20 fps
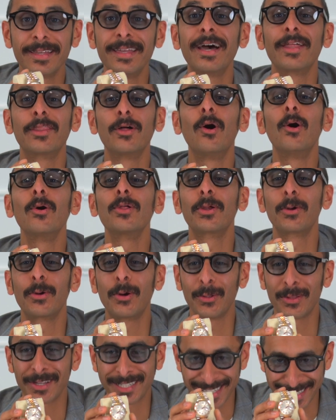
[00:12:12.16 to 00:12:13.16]
Yeah, the Holy
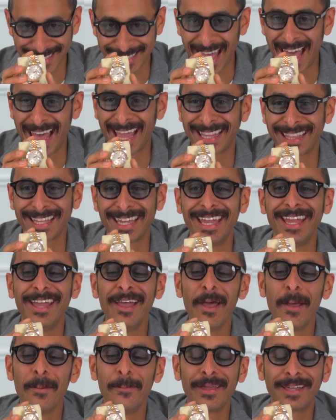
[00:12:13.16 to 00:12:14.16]
Rolex,
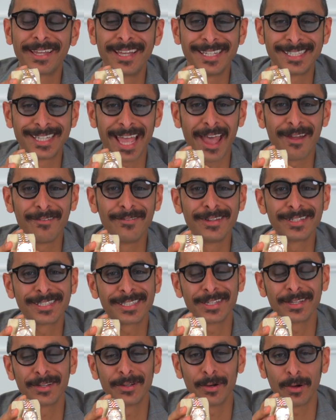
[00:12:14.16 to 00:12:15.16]
exactly. Because every
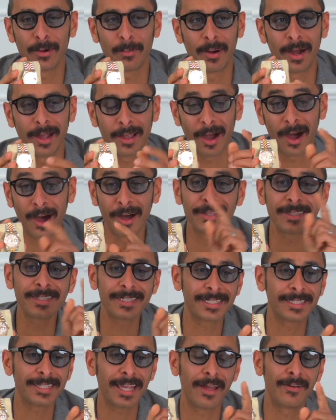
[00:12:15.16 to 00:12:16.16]
single one
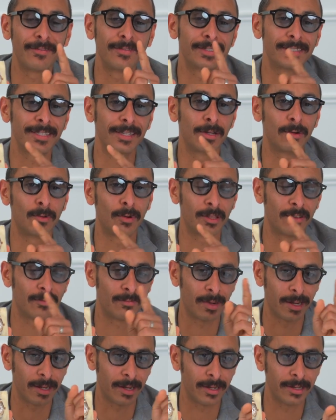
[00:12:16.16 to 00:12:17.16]

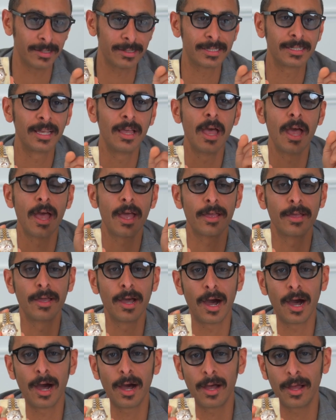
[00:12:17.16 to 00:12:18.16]
of my aunts
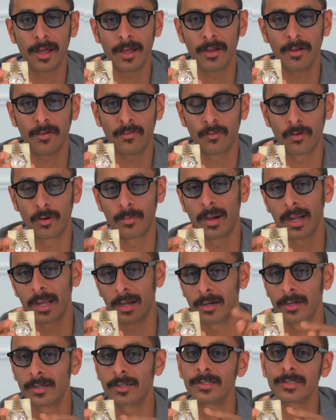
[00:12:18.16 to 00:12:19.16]
got for my
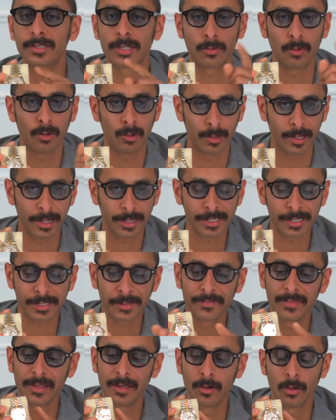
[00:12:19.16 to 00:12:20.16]
uncles a
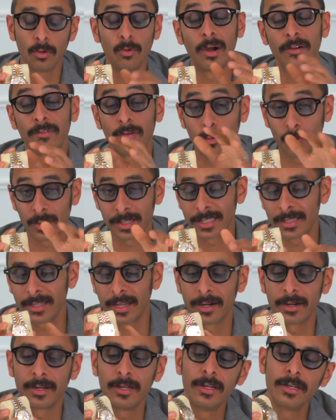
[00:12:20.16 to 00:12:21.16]
Rolex, whoever was
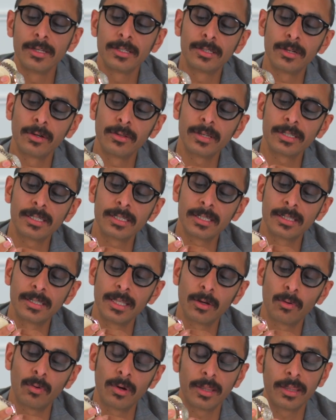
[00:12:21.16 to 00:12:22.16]
there. So this is
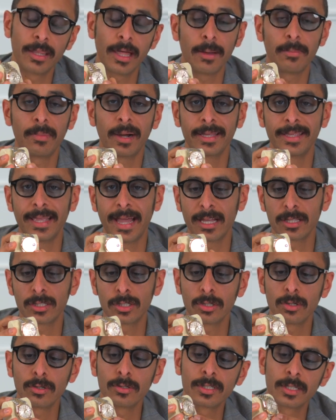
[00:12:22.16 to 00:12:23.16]
the one that my dad
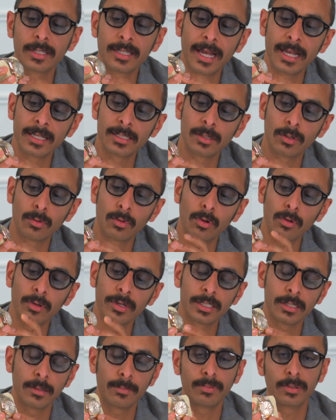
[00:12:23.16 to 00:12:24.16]
chose. It has the
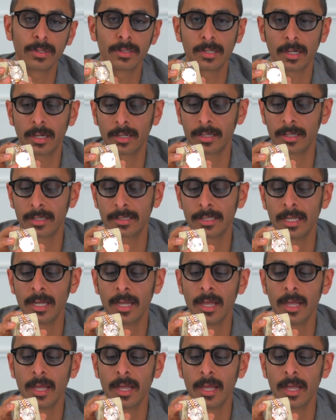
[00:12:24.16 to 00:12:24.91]
Rolex imprint on it,